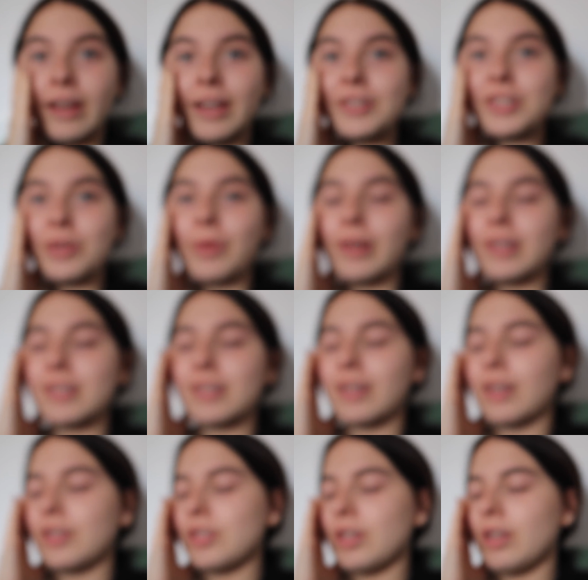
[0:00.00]
literally went into the
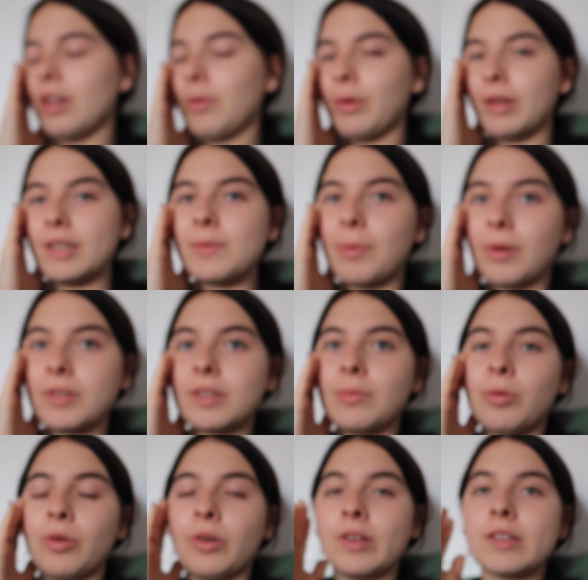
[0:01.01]
kitchen, I went and spoke to the
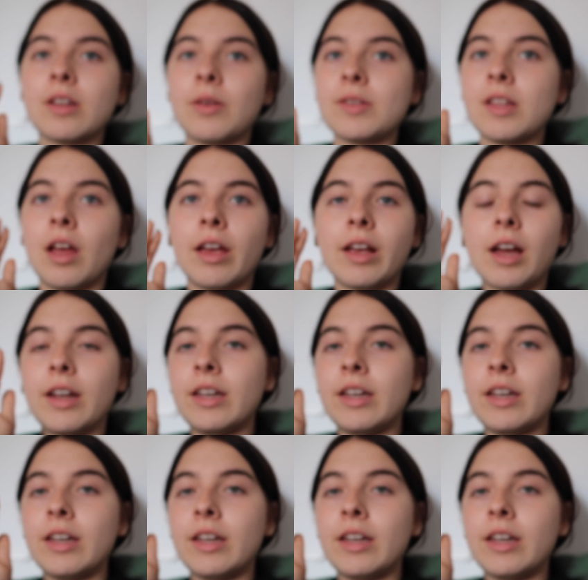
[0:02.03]
boys and I was like,